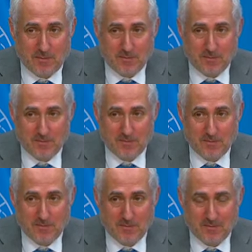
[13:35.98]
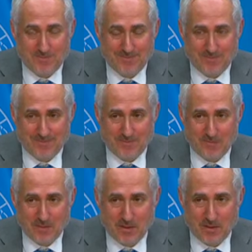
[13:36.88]
Just a quick
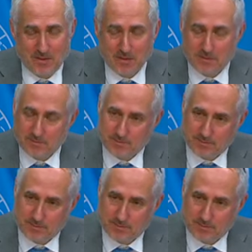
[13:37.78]
follow-up on that. Is